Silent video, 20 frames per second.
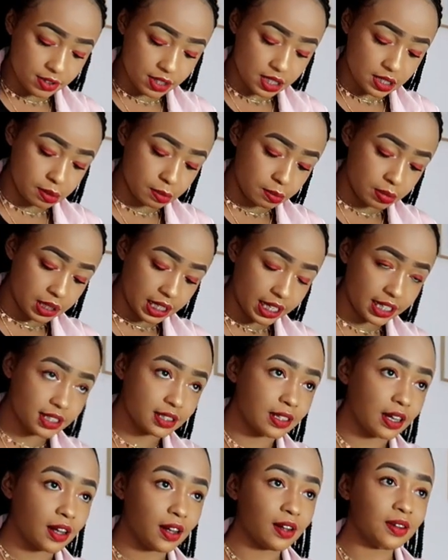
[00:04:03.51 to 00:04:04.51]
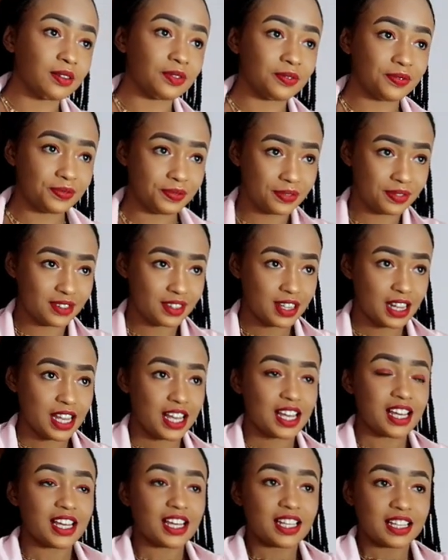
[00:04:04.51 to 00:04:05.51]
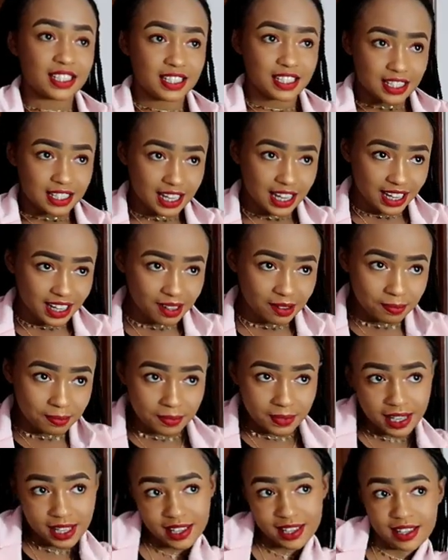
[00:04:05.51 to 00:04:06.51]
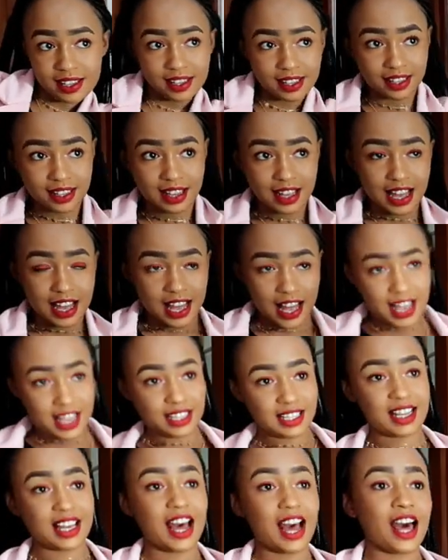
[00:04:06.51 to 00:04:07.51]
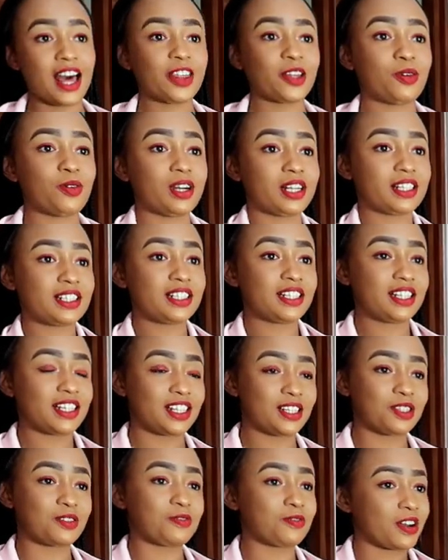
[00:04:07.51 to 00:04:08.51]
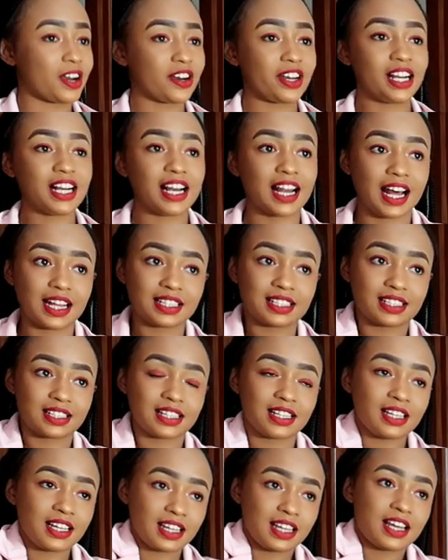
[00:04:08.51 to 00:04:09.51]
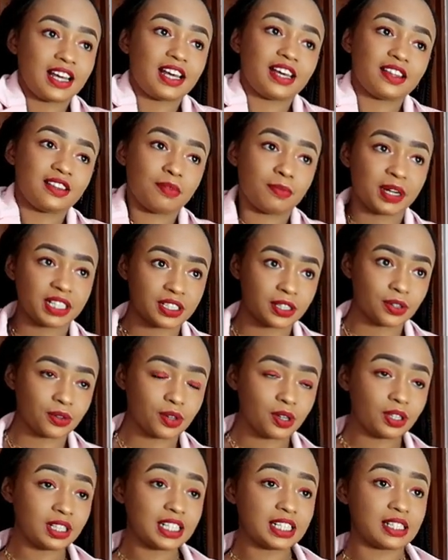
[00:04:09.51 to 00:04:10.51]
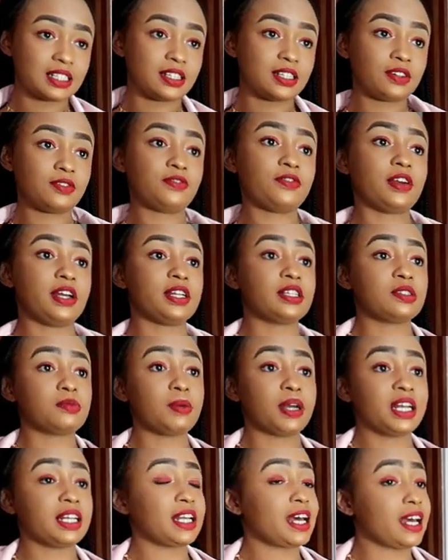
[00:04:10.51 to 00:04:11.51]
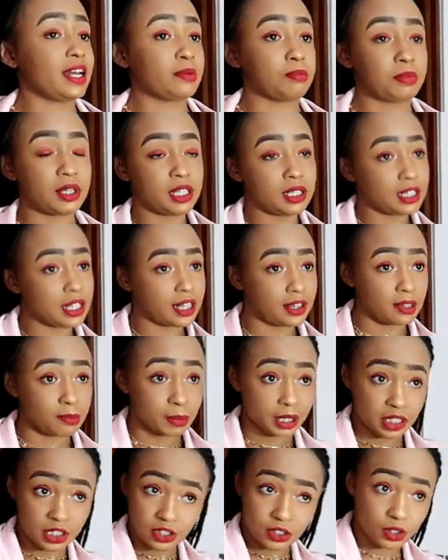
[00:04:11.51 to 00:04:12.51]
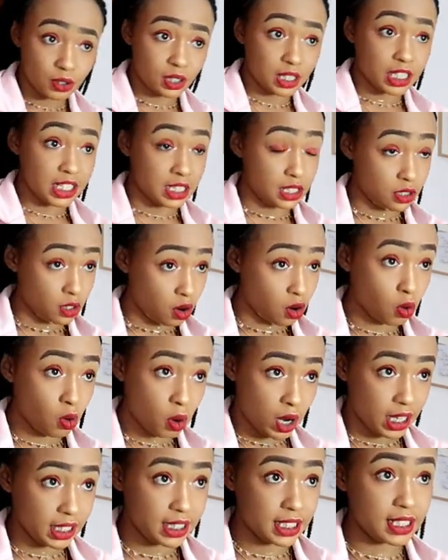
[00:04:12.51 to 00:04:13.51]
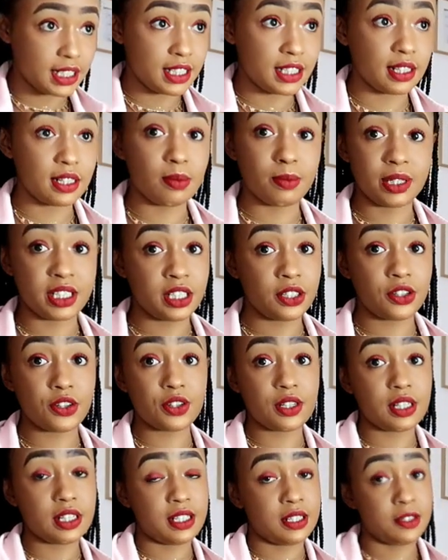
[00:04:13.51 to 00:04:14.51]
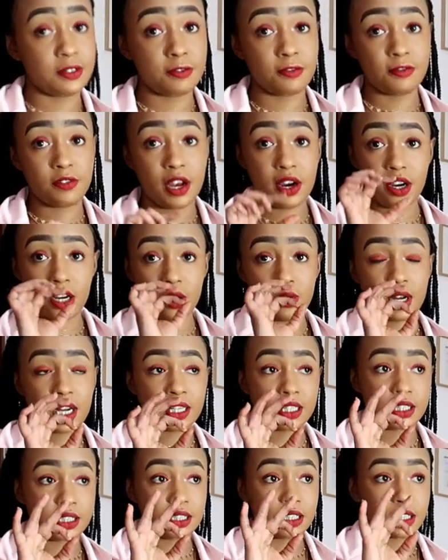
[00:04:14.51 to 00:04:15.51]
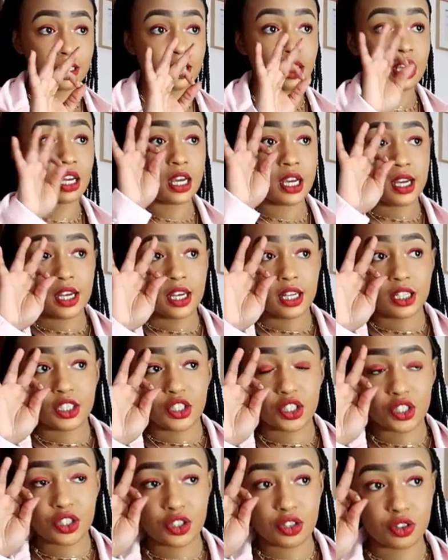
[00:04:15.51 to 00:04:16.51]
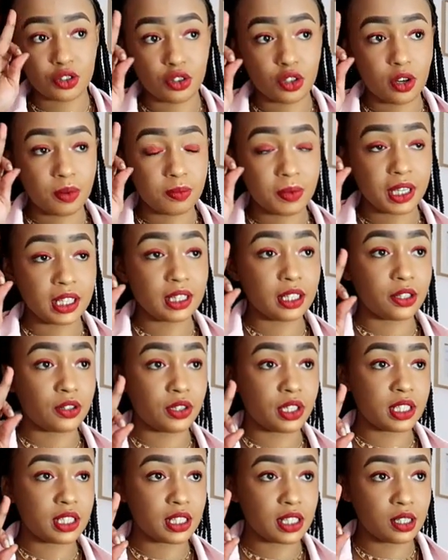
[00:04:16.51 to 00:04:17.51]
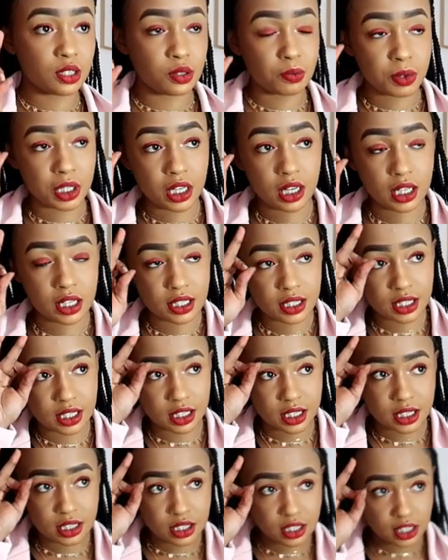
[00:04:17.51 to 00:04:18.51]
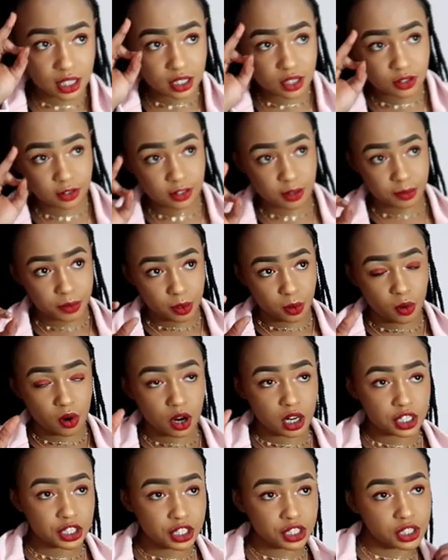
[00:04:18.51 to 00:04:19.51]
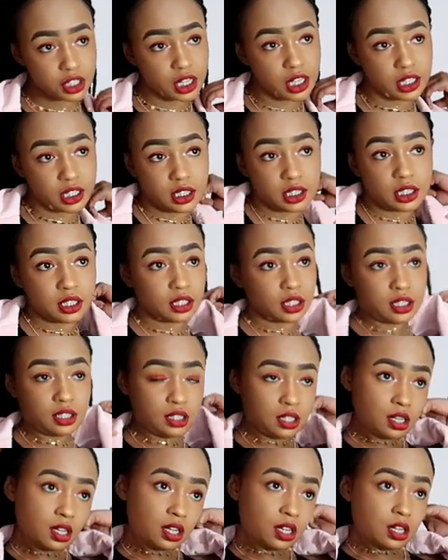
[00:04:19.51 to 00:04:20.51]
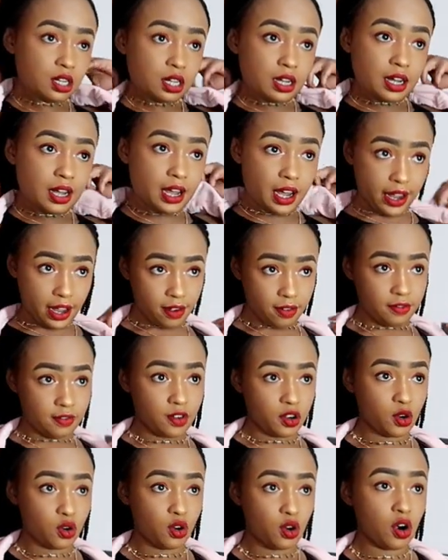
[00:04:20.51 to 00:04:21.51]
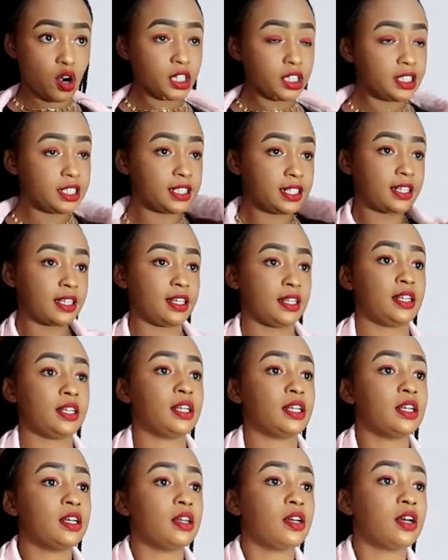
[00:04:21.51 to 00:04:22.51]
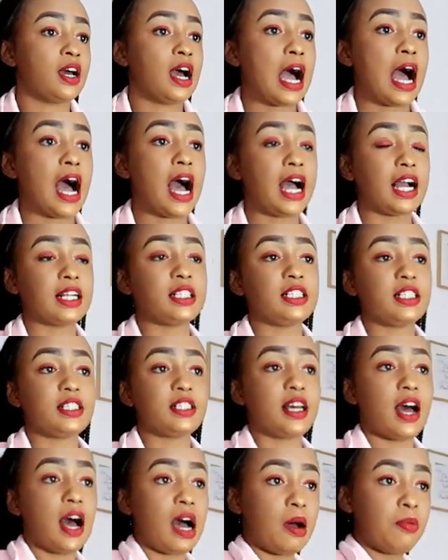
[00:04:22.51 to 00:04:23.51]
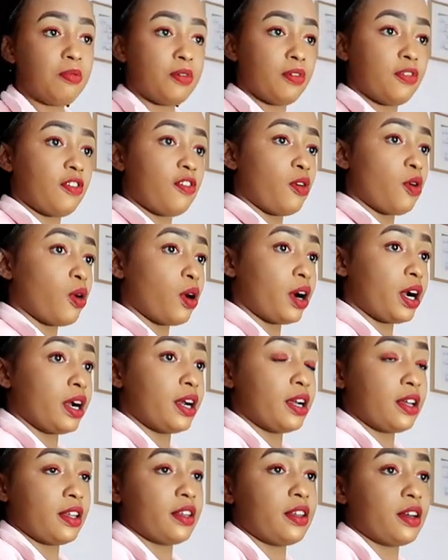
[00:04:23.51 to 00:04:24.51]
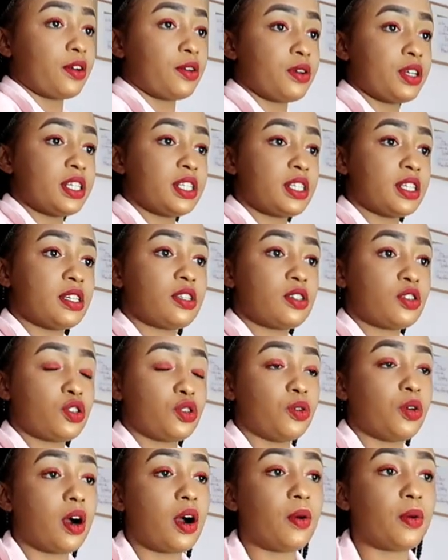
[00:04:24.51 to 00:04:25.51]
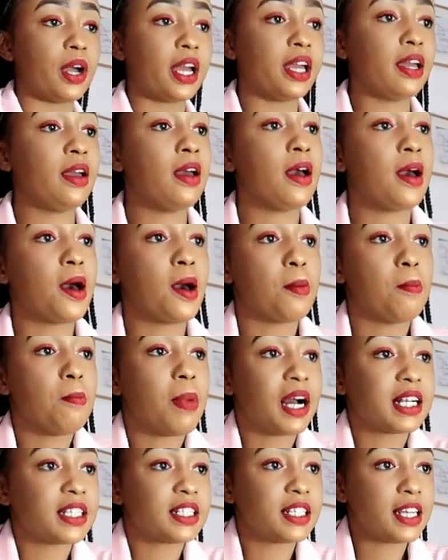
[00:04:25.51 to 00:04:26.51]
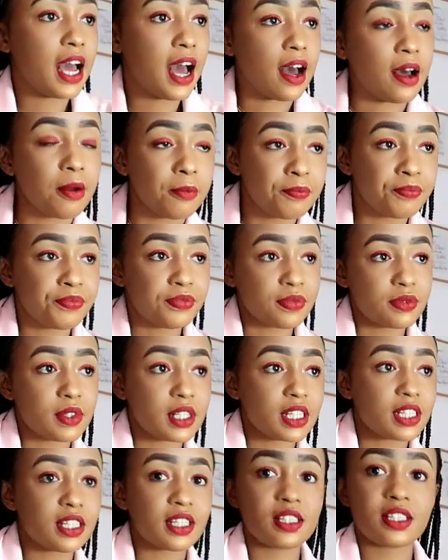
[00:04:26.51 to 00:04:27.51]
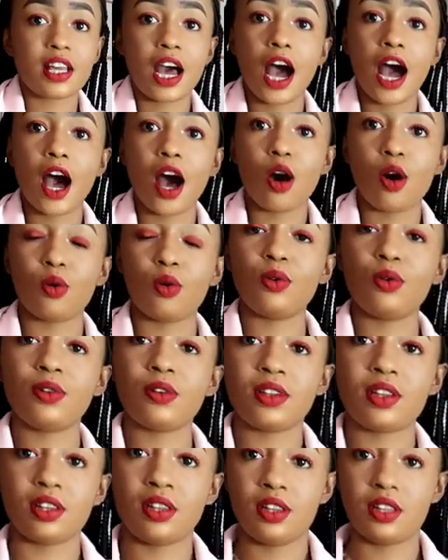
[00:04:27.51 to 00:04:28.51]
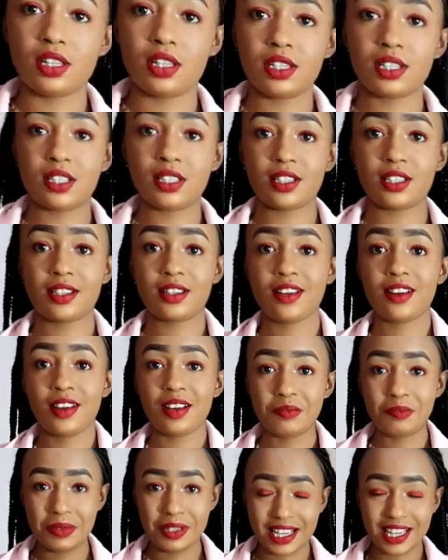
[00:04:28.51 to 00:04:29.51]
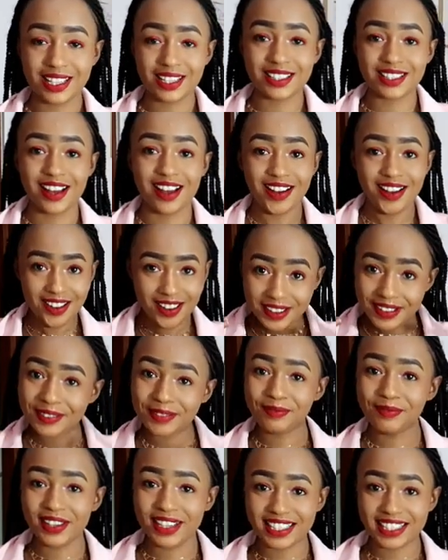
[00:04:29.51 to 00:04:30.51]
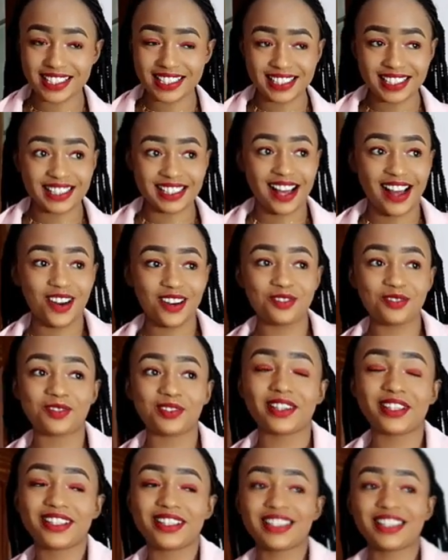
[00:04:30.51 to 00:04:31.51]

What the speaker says: this blazer, same as the other one. It's very classy. The material is different. By that I mean that the material is more quality. The material is very quality. Just don't mind the creases because it's just from the wash, and I have not hanged it up for the creases to go away. But yeah, this is how this blazer makes this outfit.